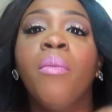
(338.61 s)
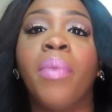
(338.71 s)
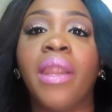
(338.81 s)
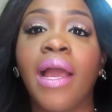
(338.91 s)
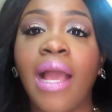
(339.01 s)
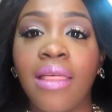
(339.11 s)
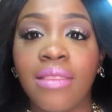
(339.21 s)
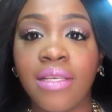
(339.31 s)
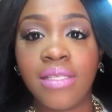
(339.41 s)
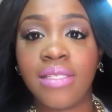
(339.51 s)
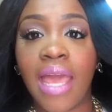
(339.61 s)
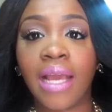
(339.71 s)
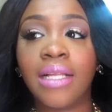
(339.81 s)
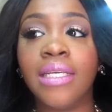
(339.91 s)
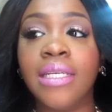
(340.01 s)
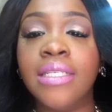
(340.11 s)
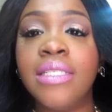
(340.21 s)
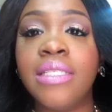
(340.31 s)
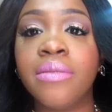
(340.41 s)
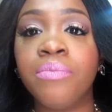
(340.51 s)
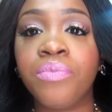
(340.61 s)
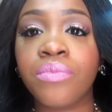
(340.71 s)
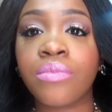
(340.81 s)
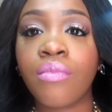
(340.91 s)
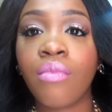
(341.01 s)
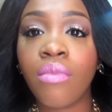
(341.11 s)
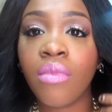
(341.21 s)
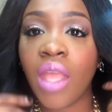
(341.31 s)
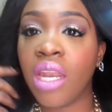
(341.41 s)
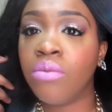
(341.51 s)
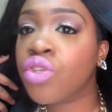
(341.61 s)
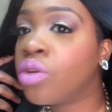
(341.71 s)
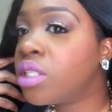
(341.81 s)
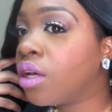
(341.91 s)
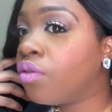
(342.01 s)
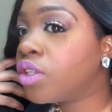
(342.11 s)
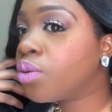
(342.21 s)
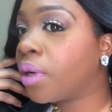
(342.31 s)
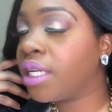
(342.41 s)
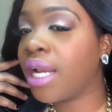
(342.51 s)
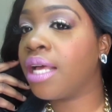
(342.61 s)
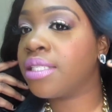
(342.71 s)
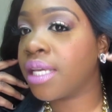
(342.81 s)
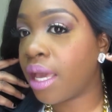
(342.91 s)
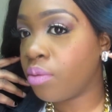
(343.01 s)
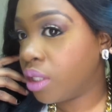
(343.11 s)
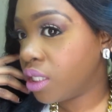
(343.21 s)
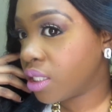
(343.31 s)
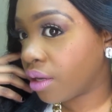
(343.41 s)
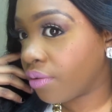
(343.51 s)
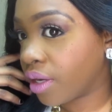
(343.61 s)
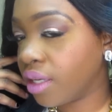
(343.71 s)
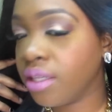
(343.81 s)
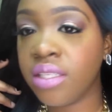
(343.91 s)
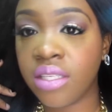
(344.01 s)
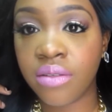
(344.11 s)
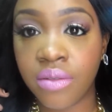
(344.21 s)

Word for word: But I got this necklace, and it was on sale for twenty dollars. It came with these earrings.